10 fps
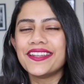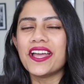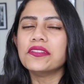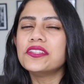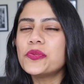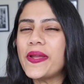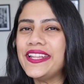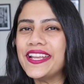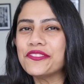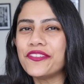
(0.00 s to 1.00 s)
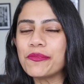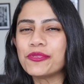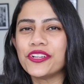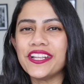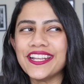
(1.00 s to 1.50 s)
Now, the 28th
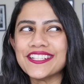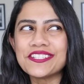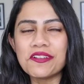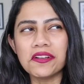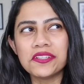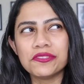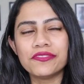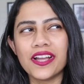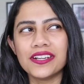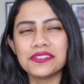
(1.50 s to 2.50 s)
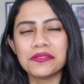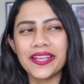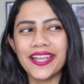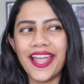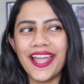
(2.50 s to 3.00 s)
February is not too far
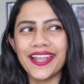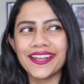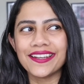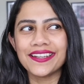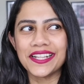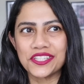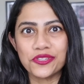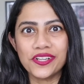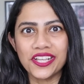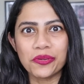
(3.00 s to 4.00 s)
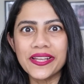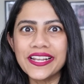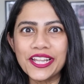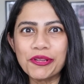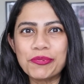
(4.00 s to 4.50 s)
away and it's really
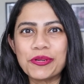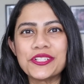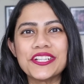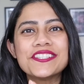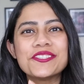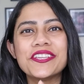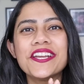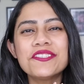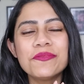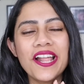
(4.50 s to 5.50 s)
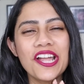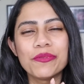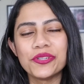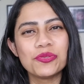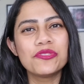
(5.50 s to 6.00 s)
quickly approaching, so here's what I
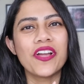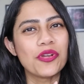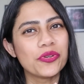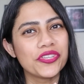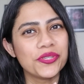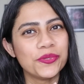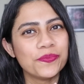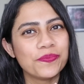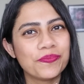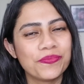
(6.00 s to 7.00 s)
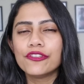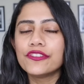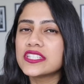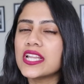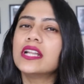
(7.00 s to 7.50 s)
would do if I were you.
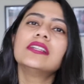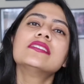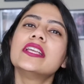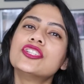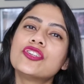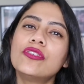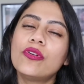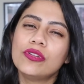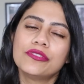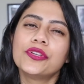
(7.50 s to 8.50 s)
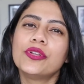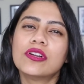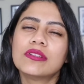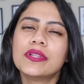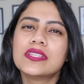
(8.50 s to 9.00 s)
For starters, ensure all of your
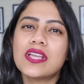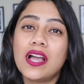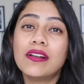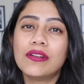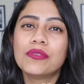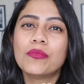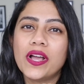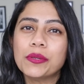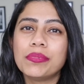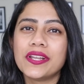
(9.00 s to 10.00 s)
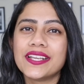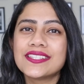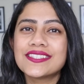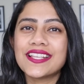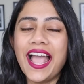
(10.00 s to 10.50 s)
documents are on one
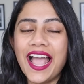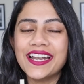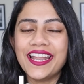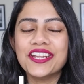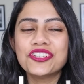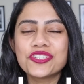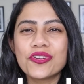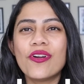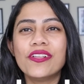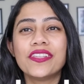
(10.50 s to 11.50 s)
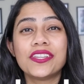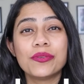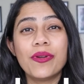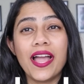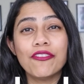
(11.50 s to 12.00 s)
place and ensure that
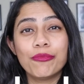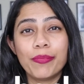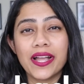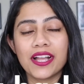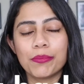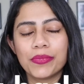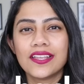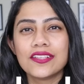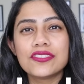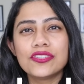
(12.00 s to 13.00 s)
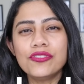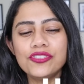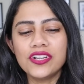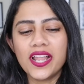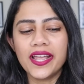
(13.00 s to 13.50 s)
you have backup. So
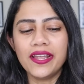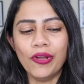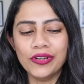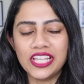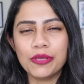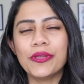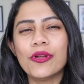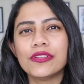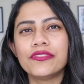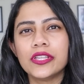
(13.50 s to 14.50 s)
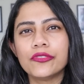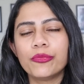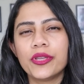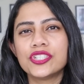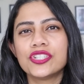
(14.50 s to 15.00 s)
don't rely on keeping all of the
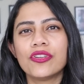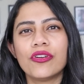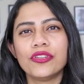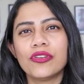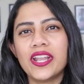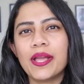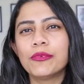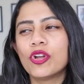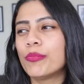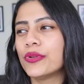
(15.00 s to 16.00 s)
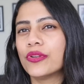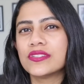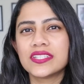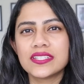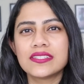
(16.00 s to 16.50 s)
information on your laptop or
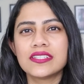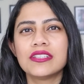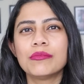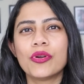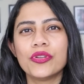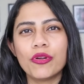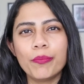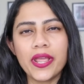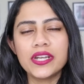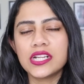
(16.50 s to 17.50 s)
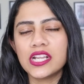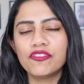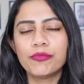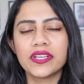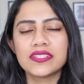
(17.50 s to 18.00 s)
your system or your pen
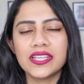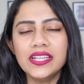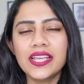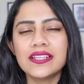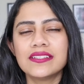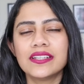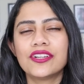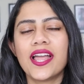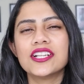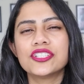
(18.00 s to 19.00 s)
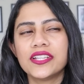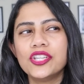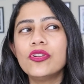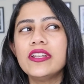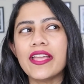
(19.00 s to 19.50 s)
drive, because in case they crash, then
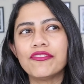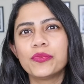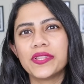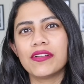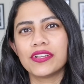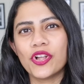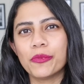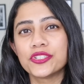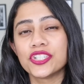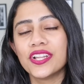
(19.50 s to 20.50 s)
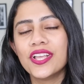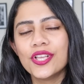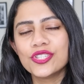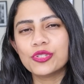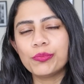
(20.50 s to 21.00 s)
you're left without an option.
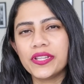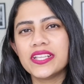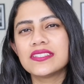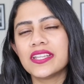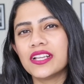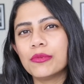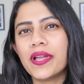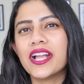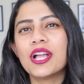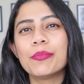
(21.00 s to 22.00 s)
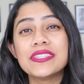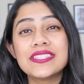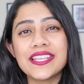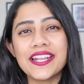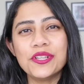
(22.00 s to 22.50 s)
So please take a backup and
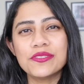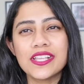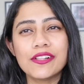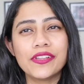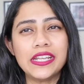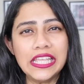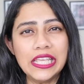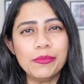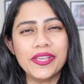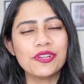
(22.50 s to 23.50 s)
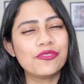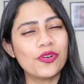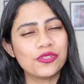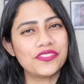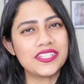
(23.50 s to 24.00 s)
send yourself an email of
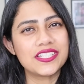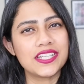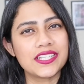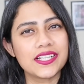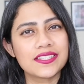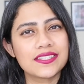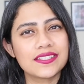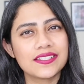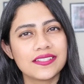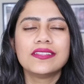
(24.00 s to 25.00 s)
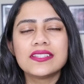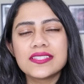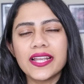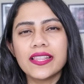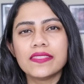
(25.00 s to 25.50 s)
all of these details. The
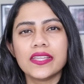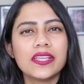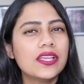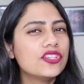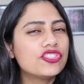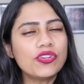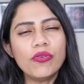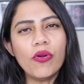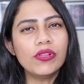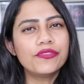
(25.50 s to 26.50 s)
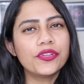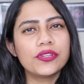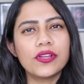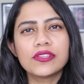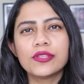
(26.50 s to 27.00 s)
second thing, show all of
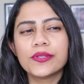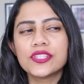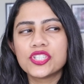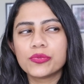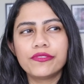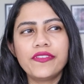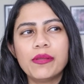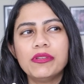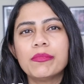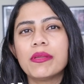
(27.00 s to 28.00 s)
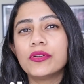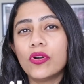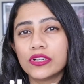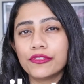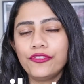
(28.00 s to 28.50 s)
your documents to a family member
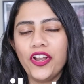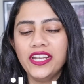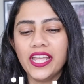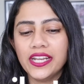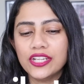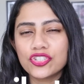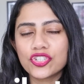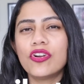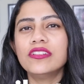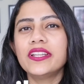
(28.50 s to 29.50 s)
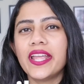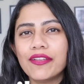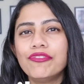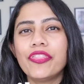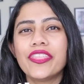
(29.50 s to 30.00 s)
or a friend and ensure that
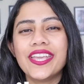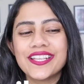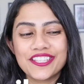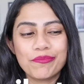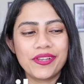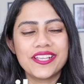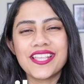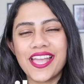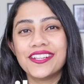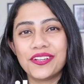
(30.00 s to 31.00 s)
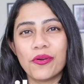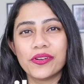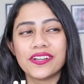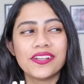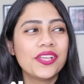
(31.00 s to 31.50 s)
everything is in place and in
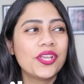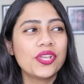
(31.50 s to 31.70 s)
order.